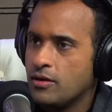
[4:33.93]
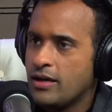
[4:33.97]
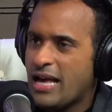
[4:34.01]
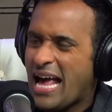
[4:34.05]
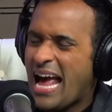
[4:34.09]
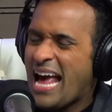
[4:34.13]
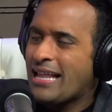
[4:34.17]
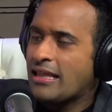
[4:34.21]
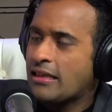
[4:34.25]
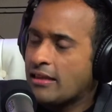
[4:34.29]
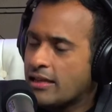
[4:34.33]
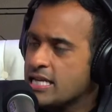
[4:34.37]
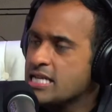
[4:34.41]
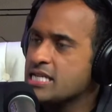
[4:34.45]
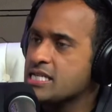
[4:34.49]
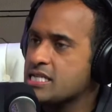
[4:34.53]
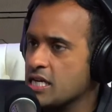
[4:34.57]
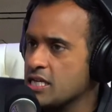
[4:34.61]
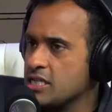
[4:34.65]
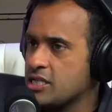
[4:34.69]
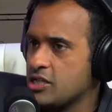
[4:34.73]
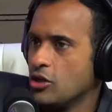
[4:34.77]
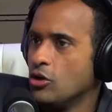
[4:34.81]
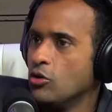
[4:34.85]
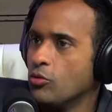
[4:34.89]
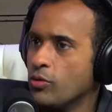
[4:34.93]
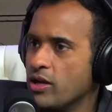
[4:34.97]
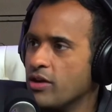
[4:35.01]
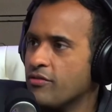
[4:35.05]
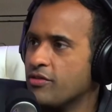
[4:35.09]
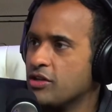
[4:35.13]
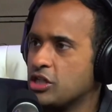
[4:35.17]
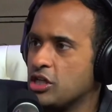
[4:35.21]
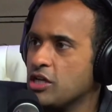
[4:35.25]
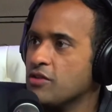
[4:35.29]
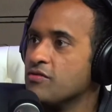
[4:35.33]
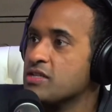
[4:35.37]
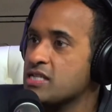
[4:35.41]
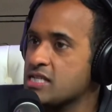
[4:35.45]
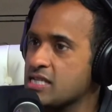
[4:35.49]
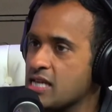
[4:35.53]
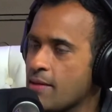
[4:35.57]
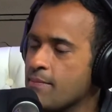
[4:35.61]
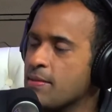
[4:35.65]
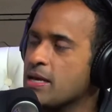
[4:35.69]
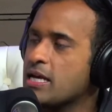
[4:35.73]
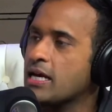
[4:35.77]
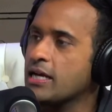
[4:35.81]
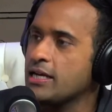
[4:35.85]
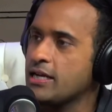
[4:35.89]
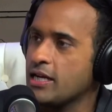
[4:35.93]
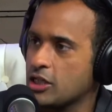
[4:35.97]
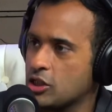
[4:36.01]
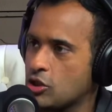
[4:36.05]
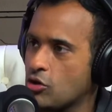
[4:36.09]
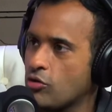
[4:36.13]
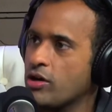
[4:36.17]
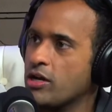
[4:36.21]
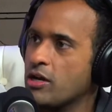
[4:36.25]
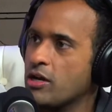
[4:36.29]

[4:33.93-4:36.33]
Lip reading: at least until we have achieved semiconductor